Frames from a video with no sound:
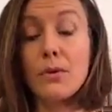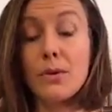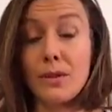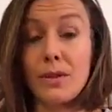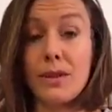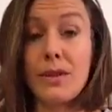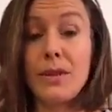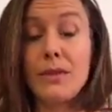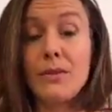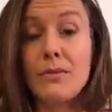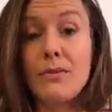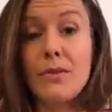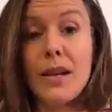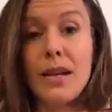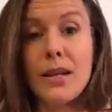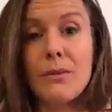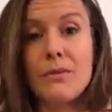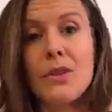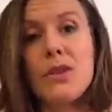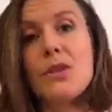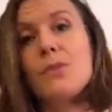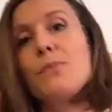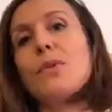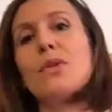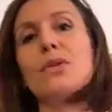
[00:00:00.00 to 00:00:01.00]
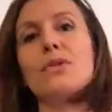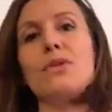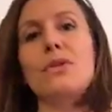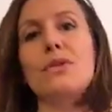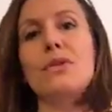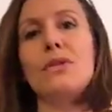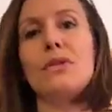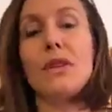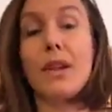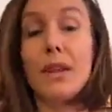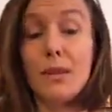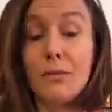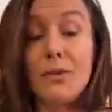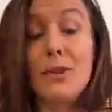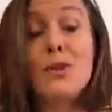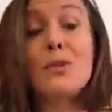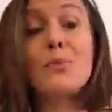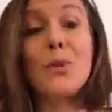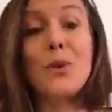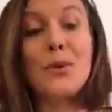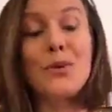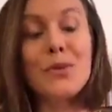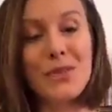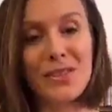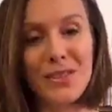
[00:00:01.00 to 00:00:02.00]
in response and
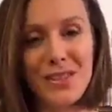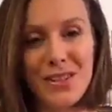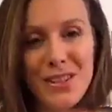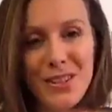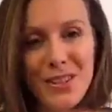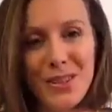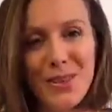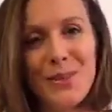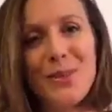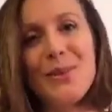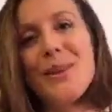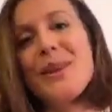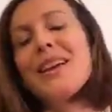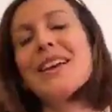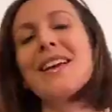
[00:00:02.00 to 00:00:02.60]
responds to